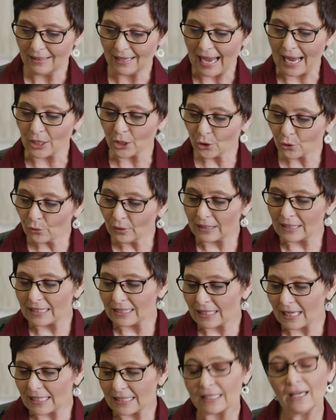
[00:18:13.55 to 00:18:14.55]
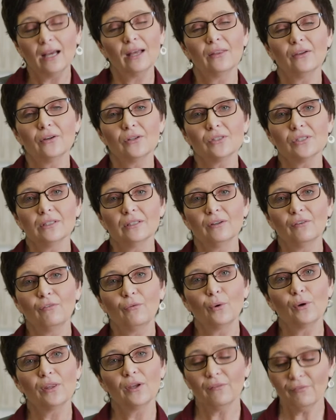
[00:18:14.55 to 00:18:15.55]
and criticize others
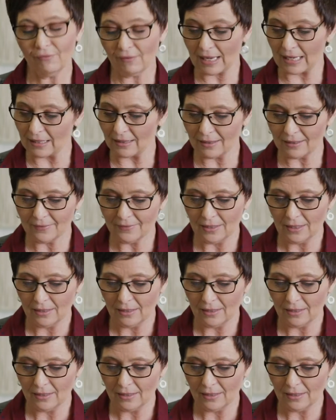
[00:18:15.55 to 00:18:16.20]
for their faith.